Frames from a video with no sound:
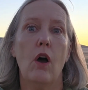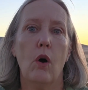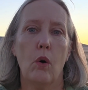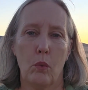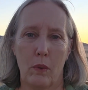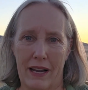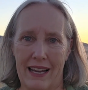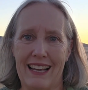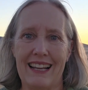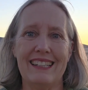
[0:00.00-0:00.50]

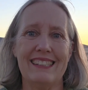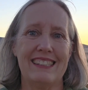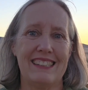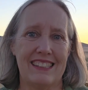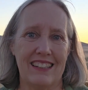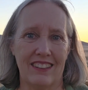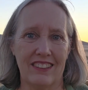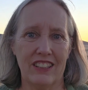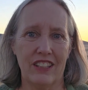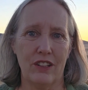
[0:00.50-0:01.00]
we can
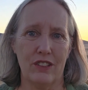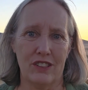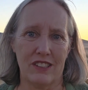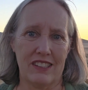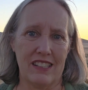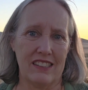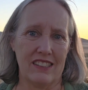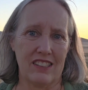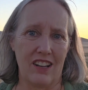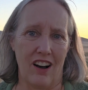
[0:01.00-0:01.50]
still use
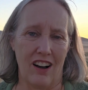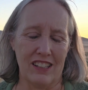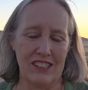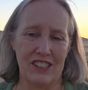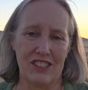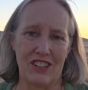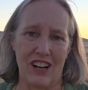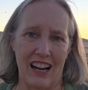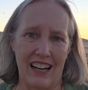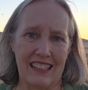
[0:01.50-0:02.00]
this
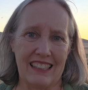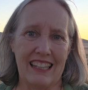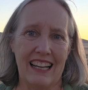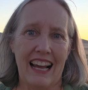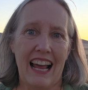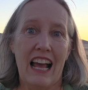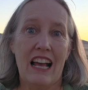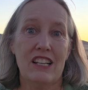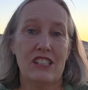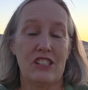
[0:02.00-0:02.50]
construct.
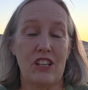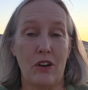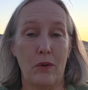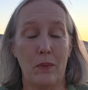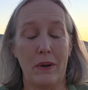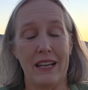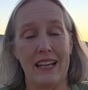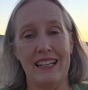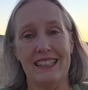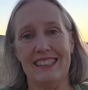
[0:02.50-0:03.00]
So
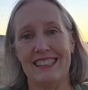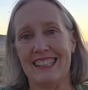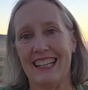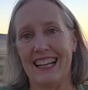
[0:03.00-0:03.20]
we can see